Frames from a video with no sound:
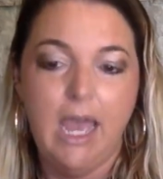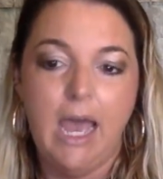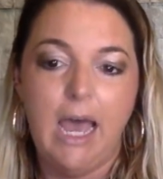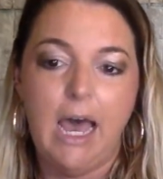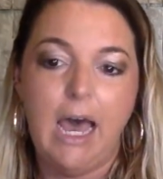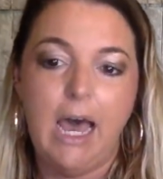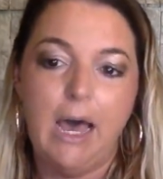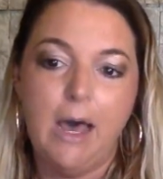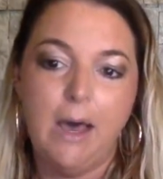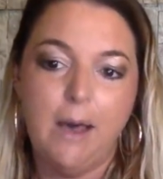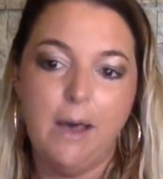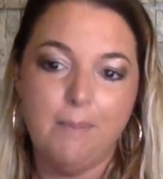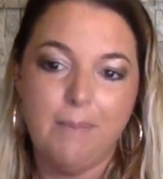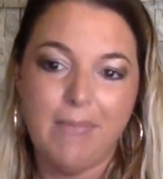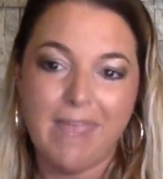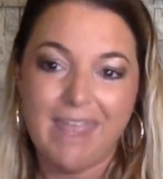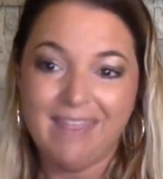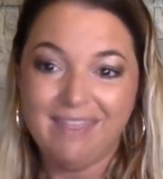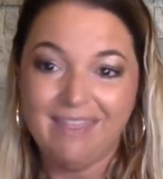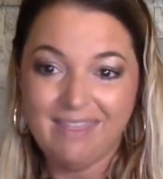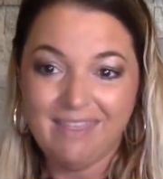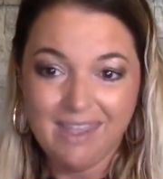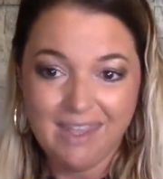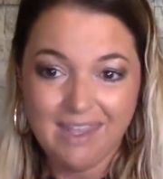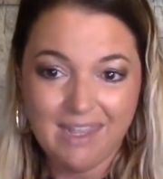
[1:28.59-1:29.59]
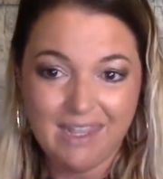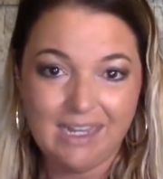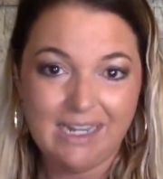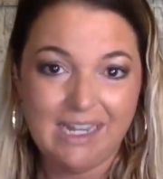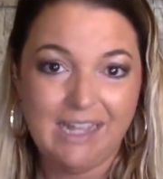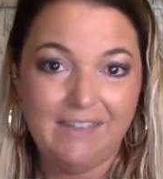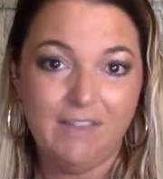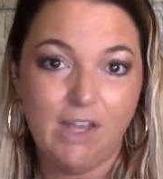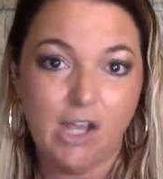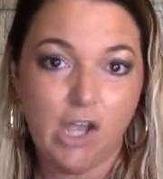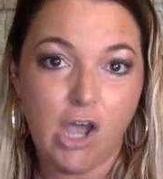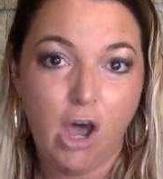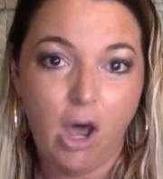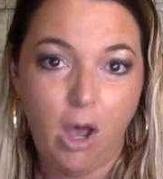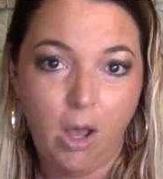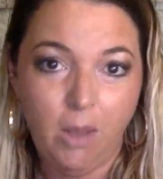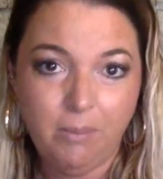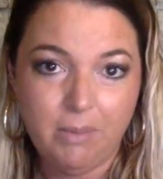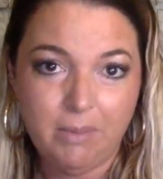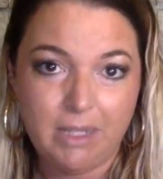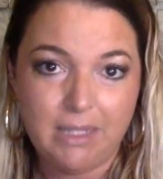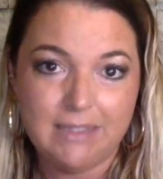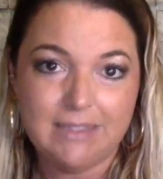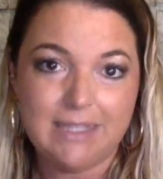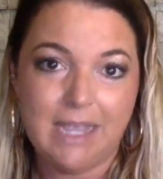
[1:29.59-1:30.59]
And then in the
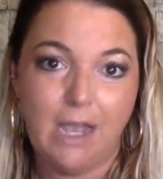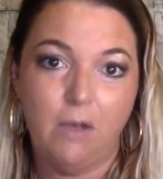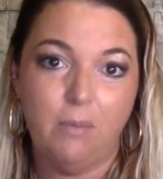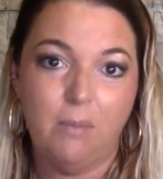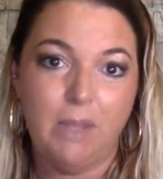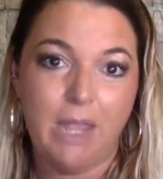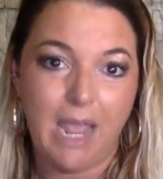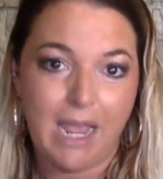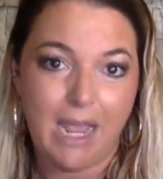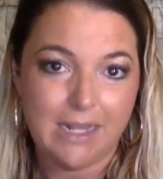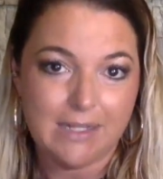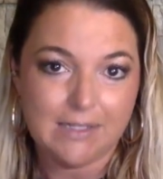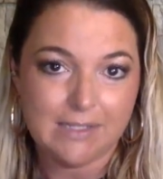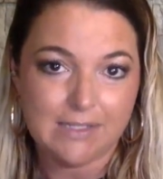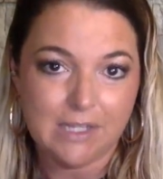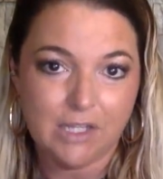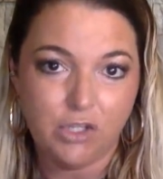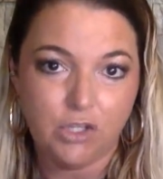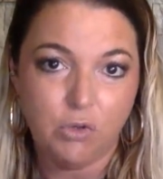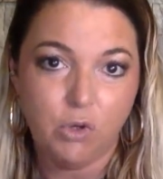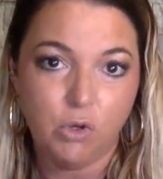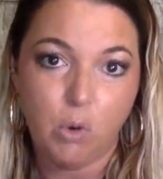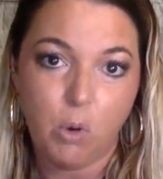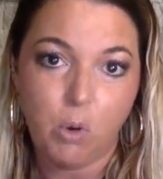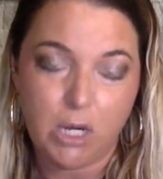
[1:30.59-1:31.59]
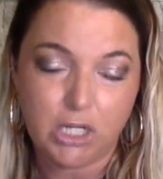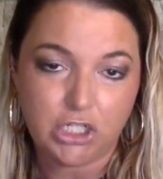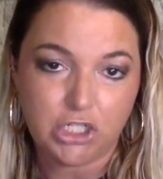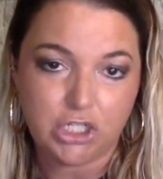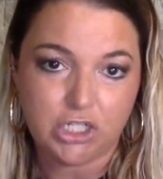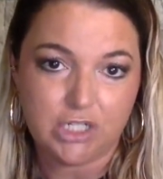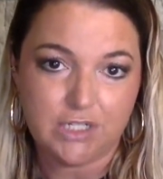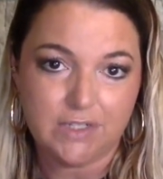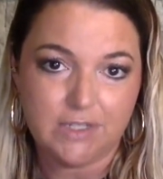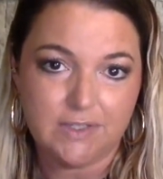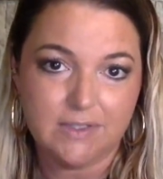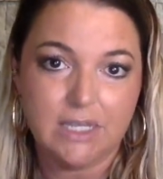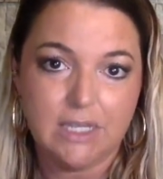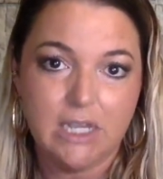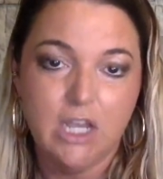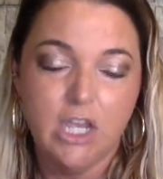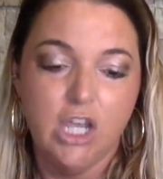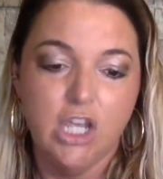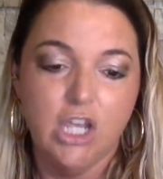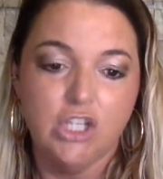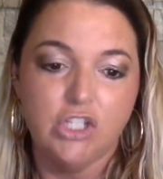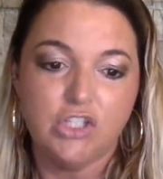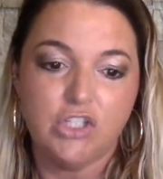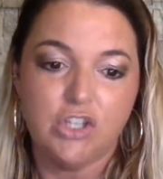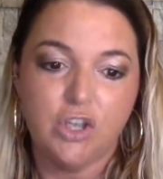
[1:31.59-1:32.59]
comments, I'll be asking you questions.
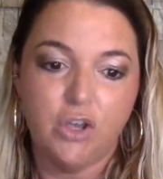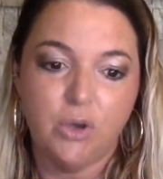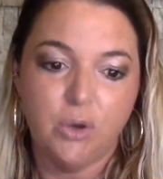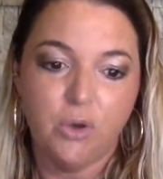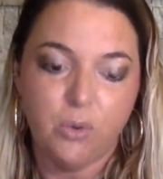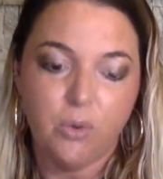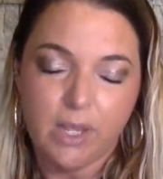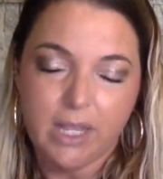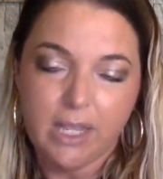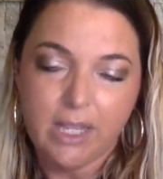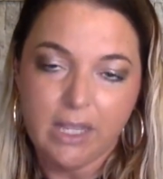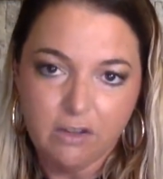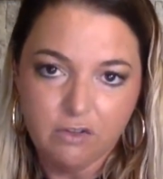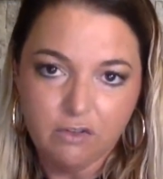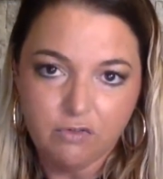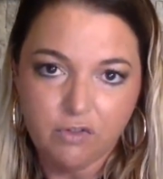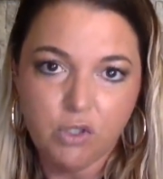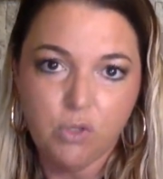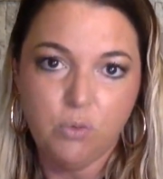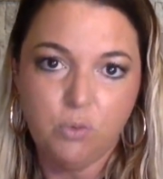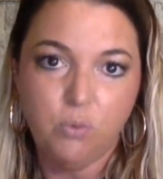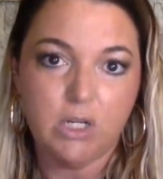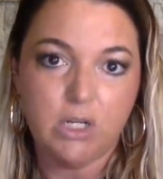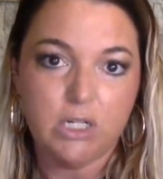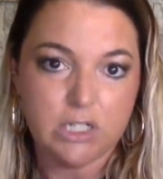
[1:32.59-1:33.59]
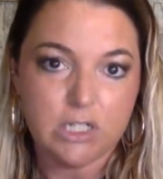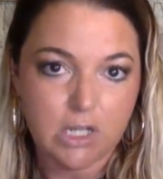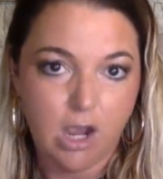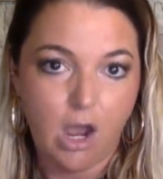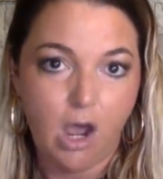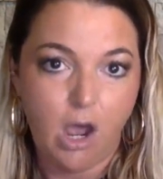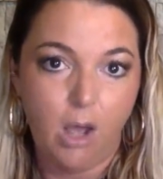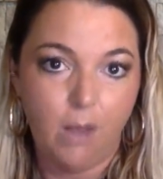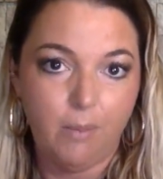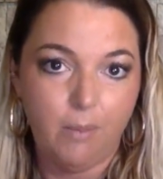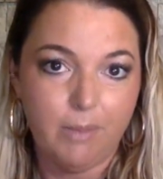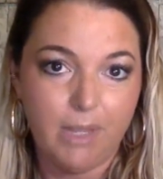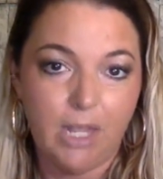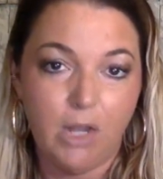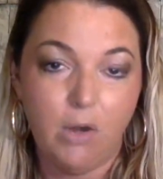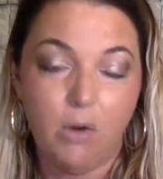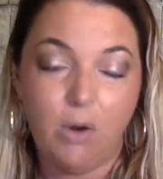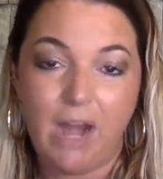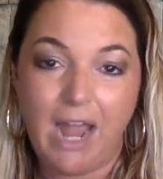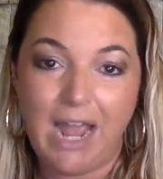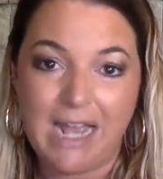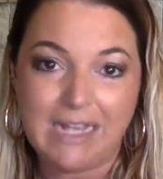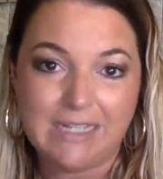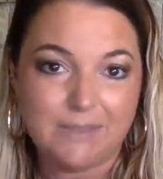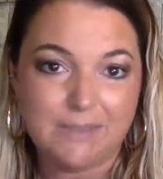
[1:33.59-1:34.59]
So if you want to comment or
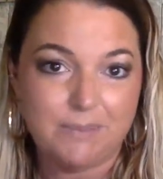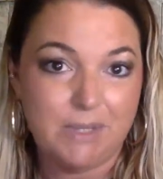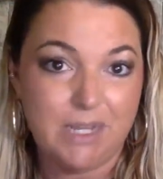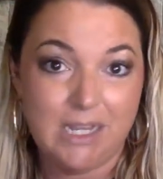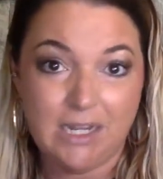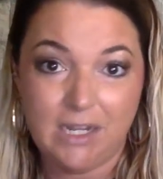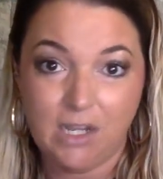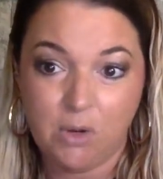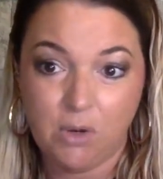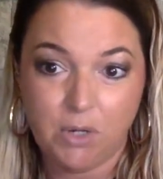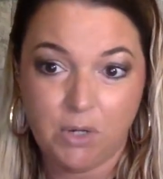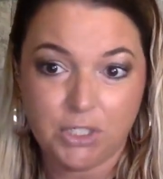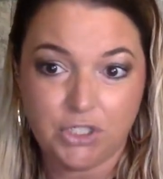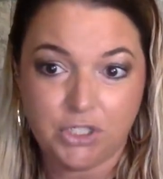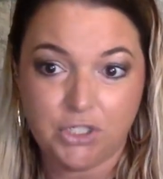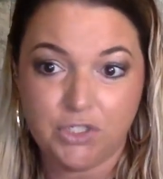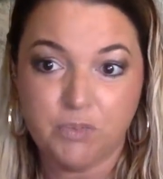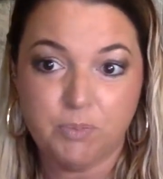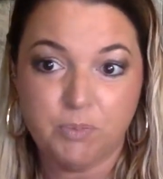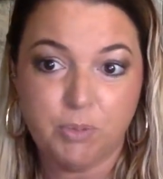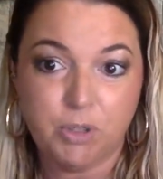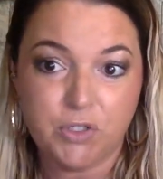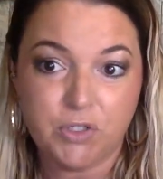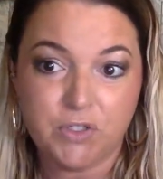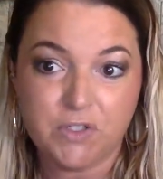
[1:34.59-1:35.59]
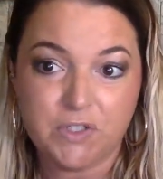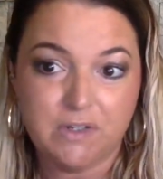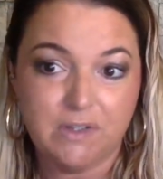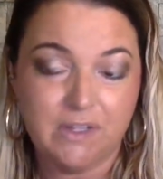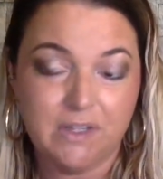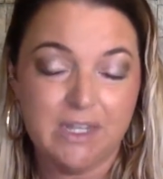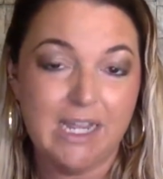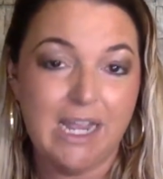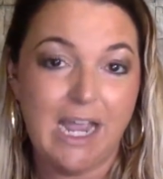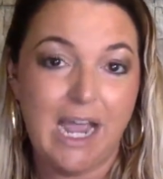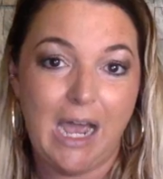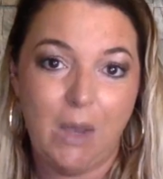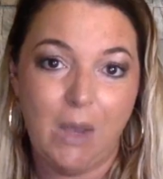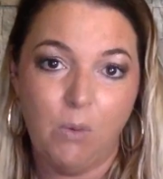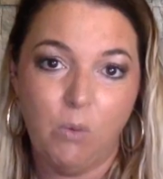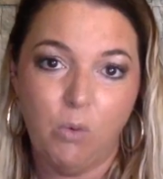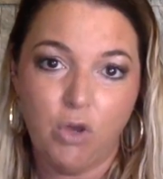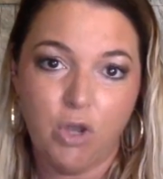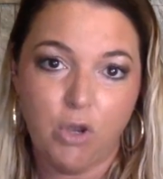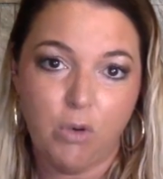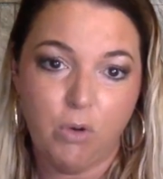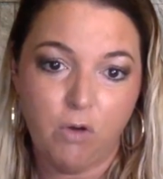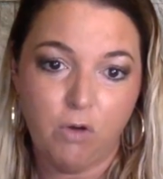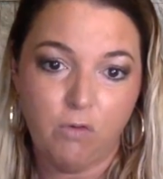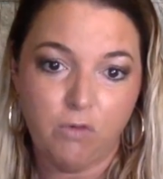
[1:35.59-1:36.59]
ask me any questions personally, I will
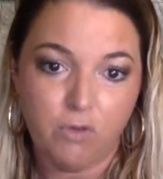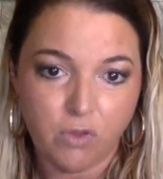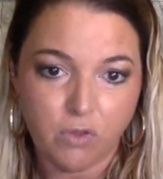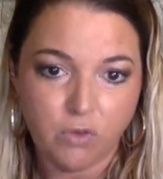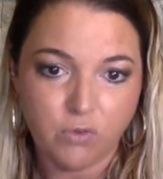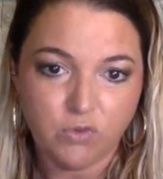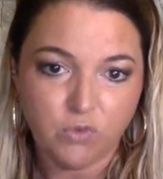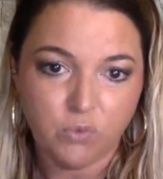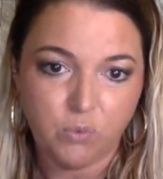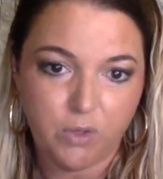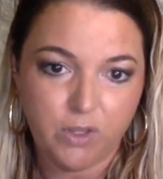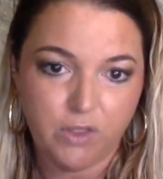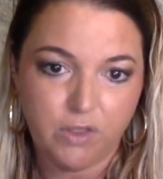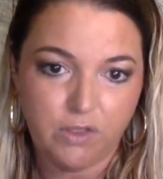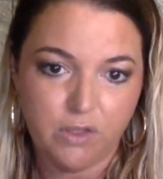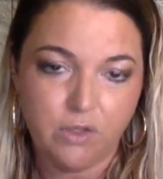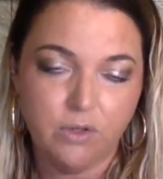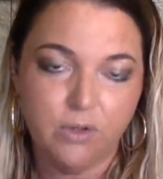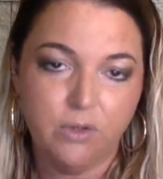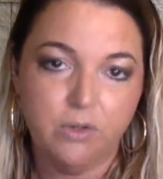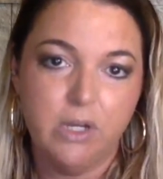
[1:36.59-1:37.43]
go over those with you.